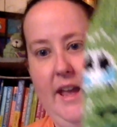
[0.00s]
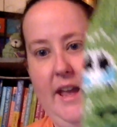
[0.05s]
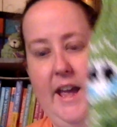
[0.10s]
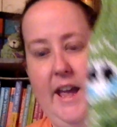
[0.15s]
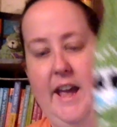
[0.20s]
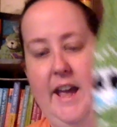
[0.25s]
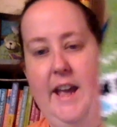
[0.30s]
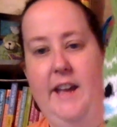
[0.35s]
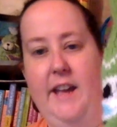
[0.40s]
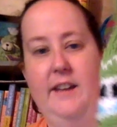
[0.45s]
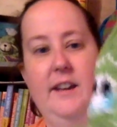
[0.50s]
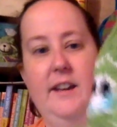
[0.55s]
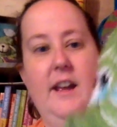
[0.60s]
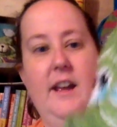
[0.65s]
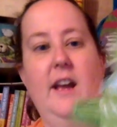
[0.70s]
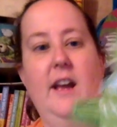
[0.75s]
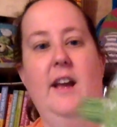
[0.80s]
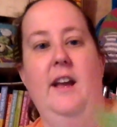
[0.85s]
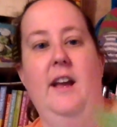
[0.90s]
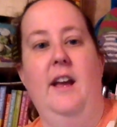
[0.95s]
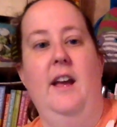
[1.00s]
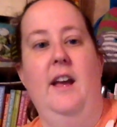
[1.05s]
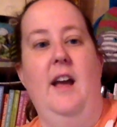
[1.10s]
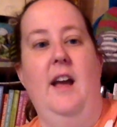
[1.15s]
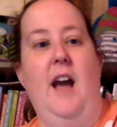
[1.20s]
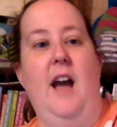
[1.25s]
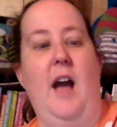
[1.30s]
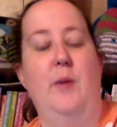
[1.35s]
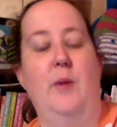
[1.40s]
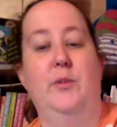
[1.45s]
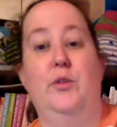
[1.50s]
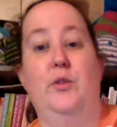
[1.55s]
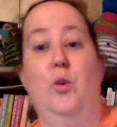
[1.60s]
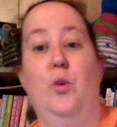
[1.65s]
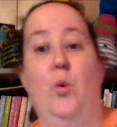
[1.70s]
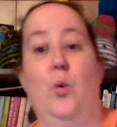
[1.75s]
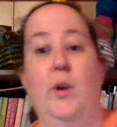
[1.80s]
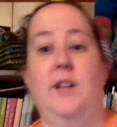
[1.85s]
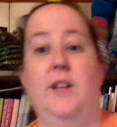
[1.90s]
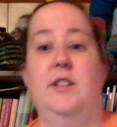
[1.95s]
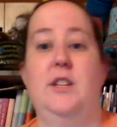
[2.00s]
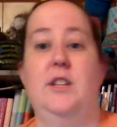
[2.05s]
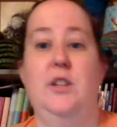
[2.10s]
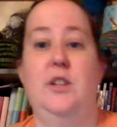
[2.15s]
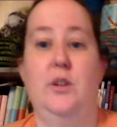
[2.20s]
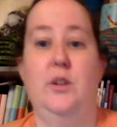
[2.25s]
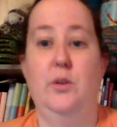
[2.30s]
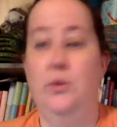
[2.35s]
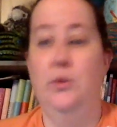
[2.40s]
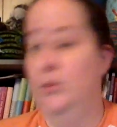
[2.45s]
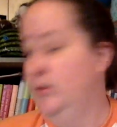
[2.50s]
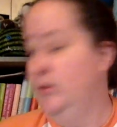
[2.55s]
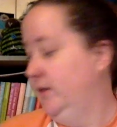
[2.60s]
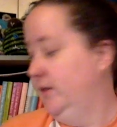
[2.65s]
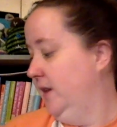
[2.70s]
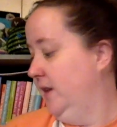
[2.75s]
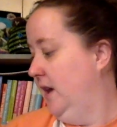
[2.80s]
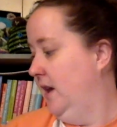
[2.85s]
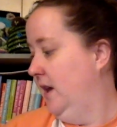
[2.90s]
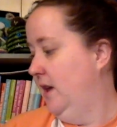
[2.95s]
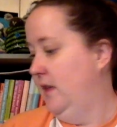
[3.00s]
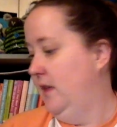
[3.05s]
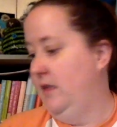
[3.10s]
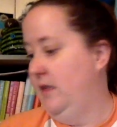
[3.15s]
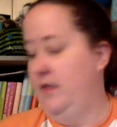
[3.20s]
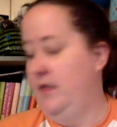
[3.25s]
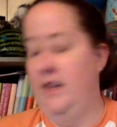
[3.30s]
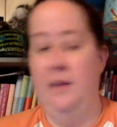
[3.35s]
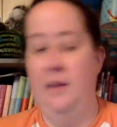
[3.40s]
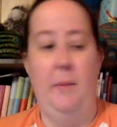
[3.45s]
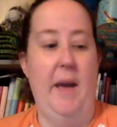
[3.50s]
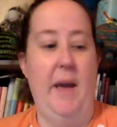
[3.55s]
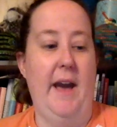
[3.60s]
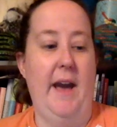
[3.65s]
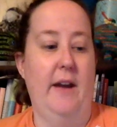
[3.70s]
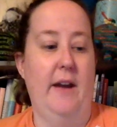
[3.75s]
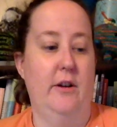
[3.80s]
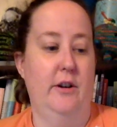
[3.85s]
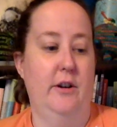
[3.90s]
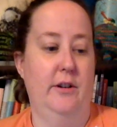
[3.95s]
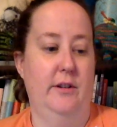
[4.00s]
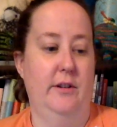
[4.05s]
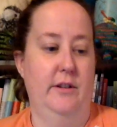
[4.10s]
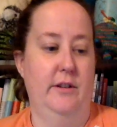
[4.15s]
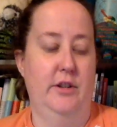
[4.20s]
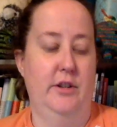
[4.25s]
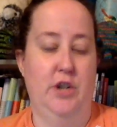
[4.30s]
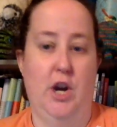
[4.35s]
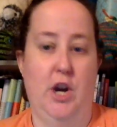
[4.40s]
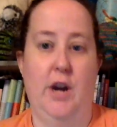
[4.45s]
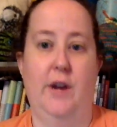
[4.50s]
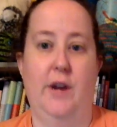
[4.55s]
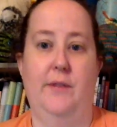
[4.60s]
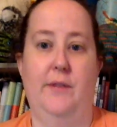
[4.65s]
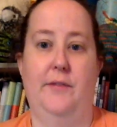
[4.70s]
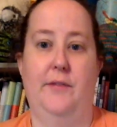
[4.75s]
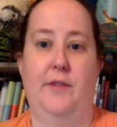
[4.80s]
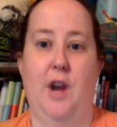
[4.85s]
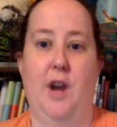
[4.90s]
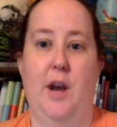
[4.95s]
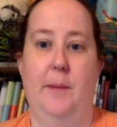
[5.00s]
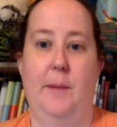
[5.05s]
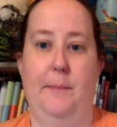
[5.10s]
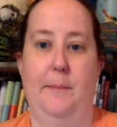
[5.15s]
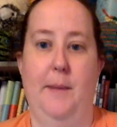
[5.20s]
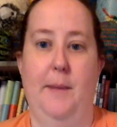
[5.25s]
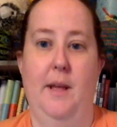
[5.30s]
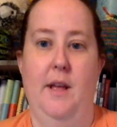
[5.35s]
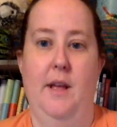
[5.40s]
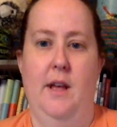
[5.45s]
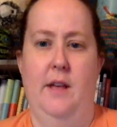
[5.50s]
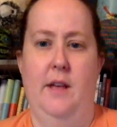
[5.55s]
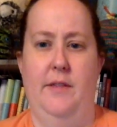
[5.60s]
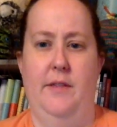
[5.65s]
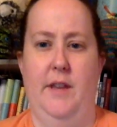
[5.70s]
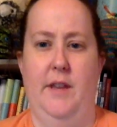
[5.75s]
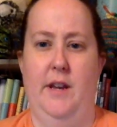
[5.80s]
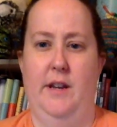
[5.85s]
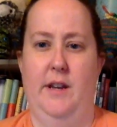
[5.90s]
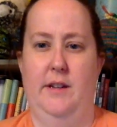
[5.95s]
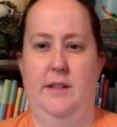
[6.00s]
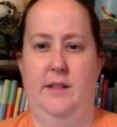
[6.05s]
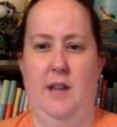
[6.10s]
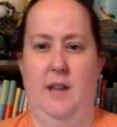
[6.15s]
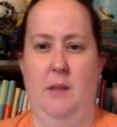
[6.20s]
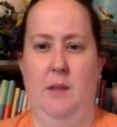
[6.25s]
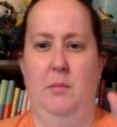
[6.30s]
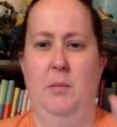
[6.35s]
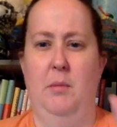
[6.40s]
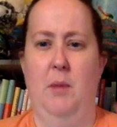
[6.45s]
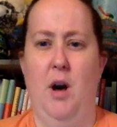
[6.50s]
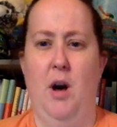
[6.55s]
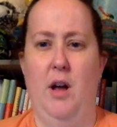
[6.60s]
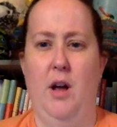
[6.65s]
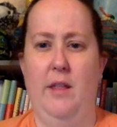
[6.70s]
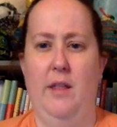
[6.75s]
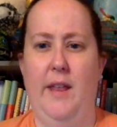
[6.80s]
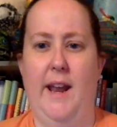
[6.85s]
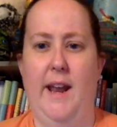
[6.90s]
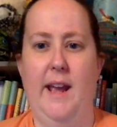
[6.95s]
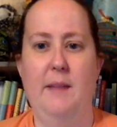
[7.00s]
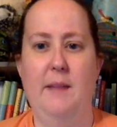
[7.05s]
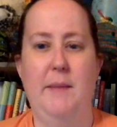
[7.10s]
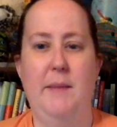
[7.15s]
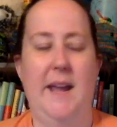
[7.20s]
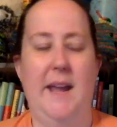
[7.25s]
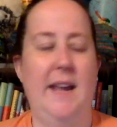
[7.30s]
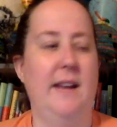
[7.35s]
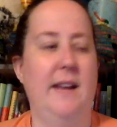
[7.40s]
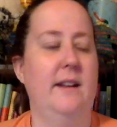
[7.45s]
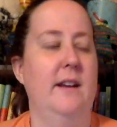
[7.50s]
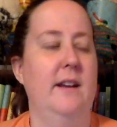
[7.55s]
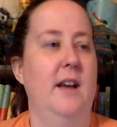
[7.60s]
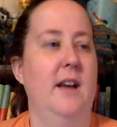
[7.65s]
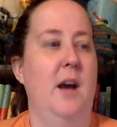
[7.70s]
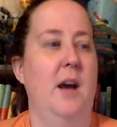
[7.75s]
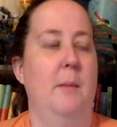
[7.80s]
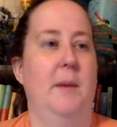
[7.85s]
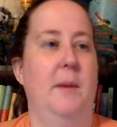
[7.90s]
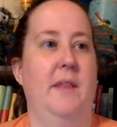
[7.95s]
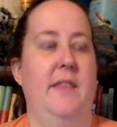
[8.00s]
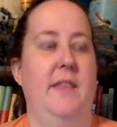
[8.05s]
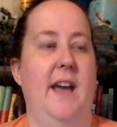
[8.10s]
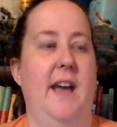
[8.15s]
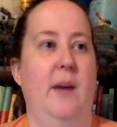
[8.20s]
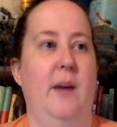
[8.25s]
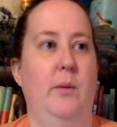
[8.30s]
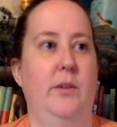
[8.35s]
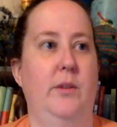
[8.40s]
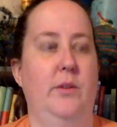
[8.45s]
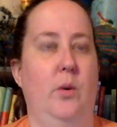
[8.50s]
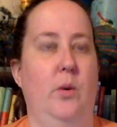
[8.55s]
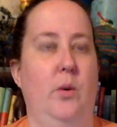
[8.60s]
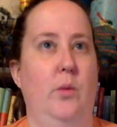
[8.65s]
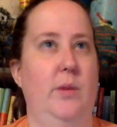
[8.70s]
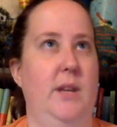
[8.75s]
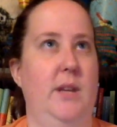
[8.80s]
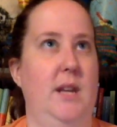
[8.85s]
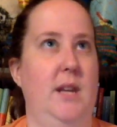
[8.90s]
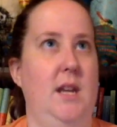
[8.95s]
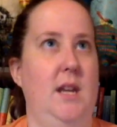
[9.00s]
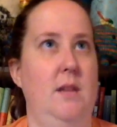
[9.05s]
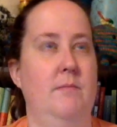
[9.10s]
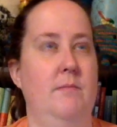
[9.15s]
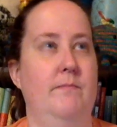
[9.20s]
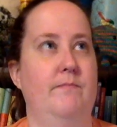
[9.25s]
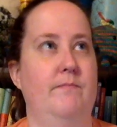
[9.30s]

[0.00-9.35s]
And I was going to use the pattern, the chart from the dub ball that I made, but that was only